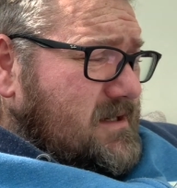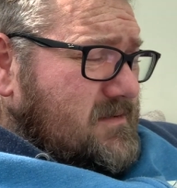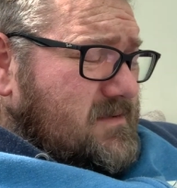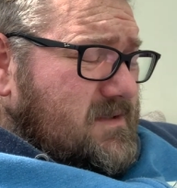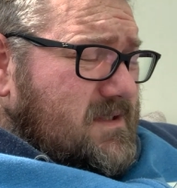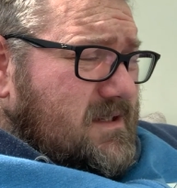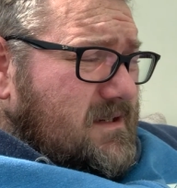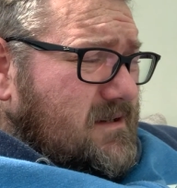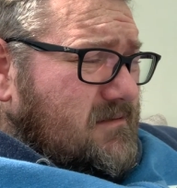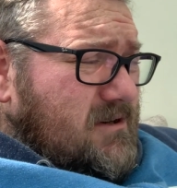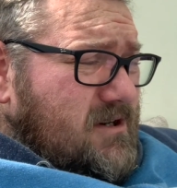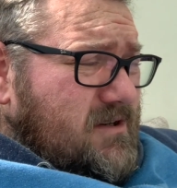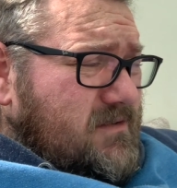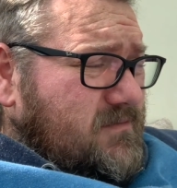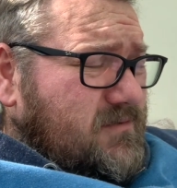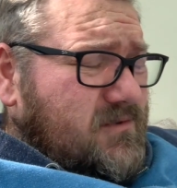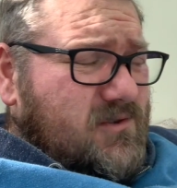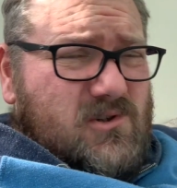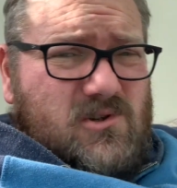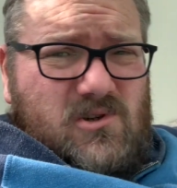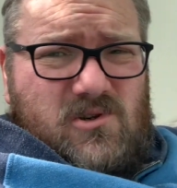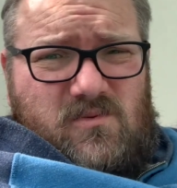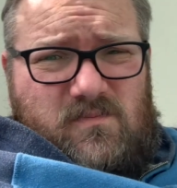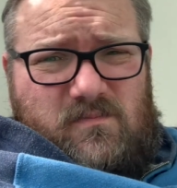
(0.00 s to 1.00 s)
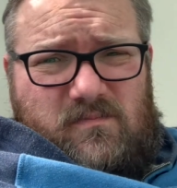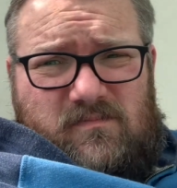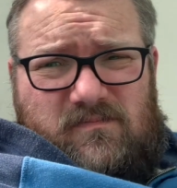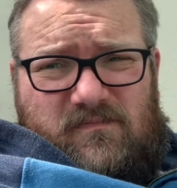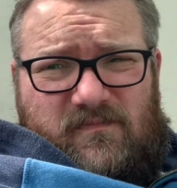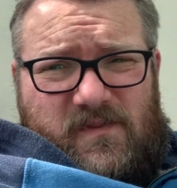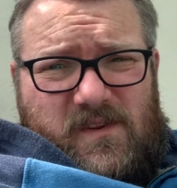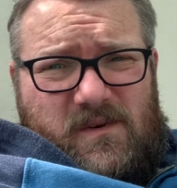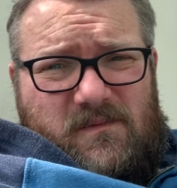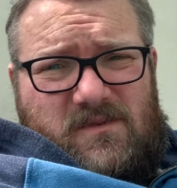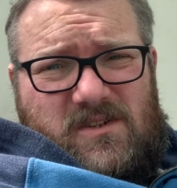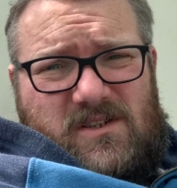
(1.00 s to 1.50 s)
So overall,
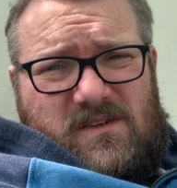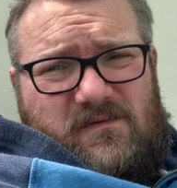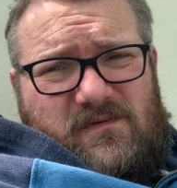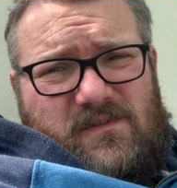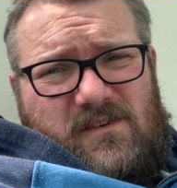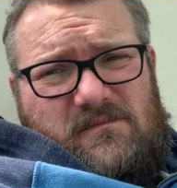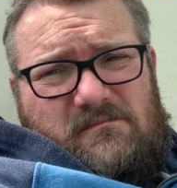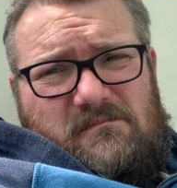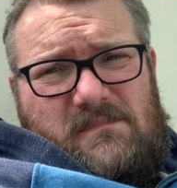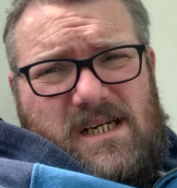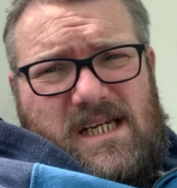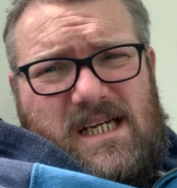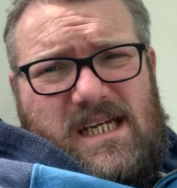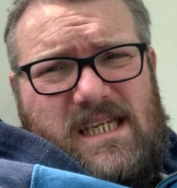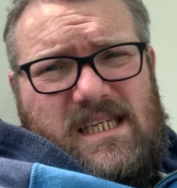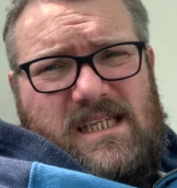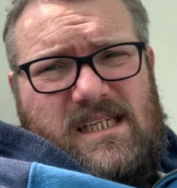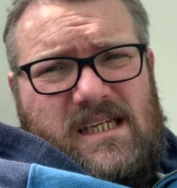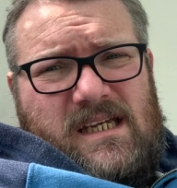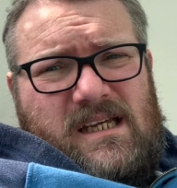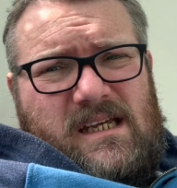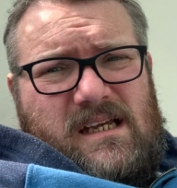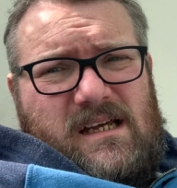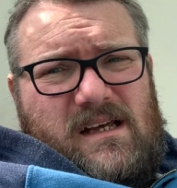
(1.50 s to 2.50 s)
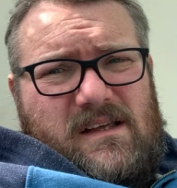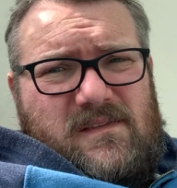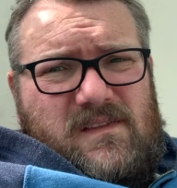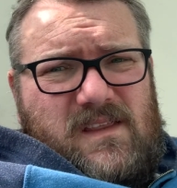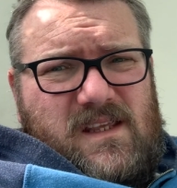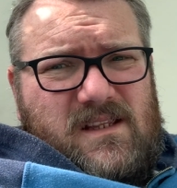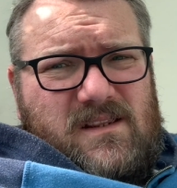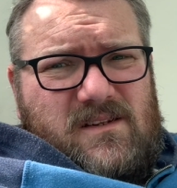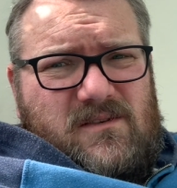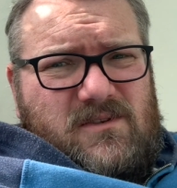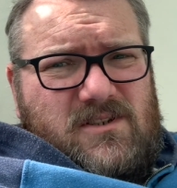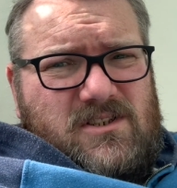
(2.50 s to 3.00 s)
thumbs up from me. I
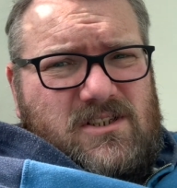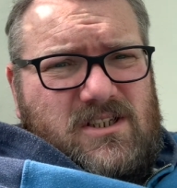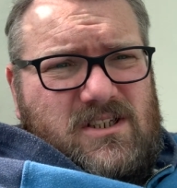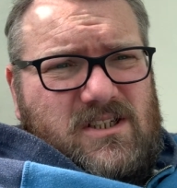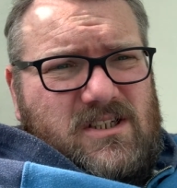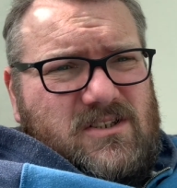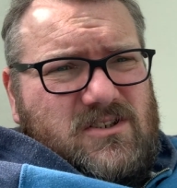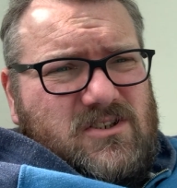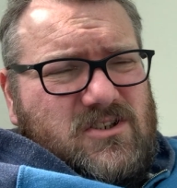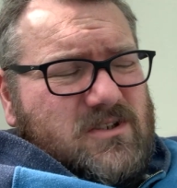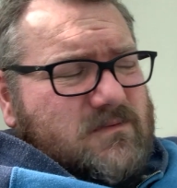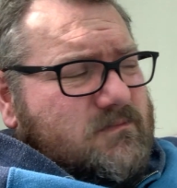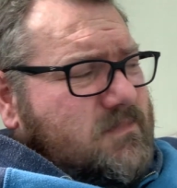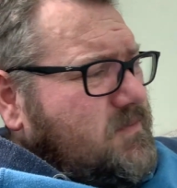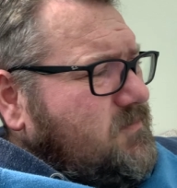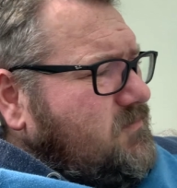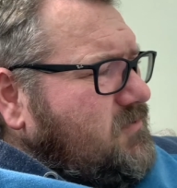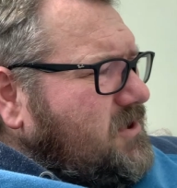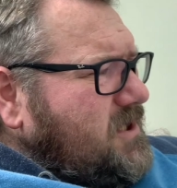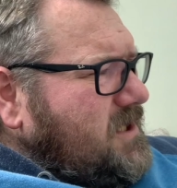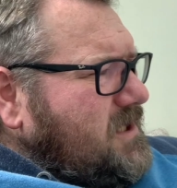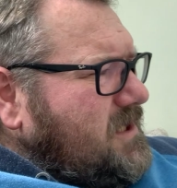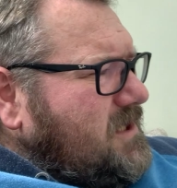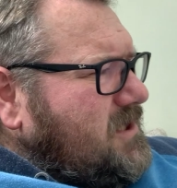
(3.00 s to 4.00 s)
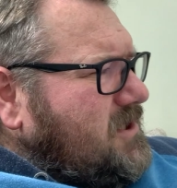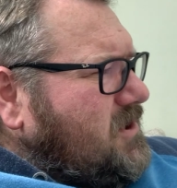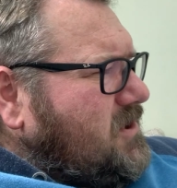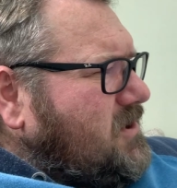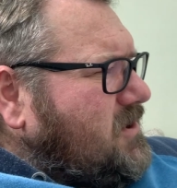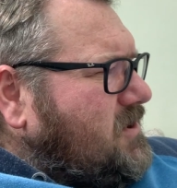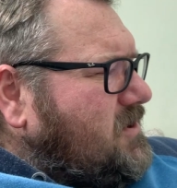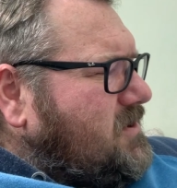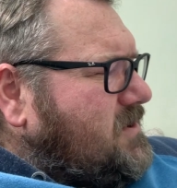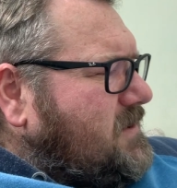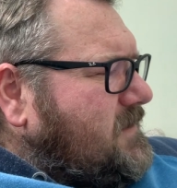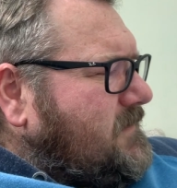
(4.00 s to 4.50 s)
think the return should be pretty
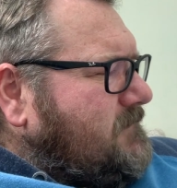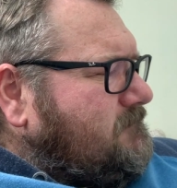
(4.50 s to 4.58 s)
good.